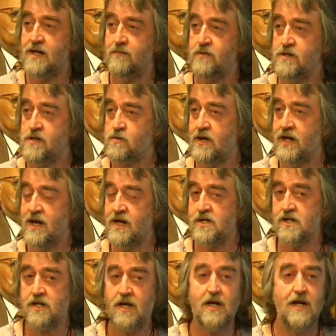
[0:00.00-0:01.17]
up to this
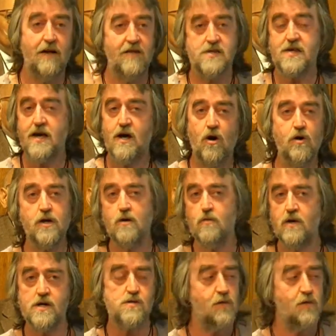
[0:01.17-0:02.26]
radiation, and they say, oh, no worries,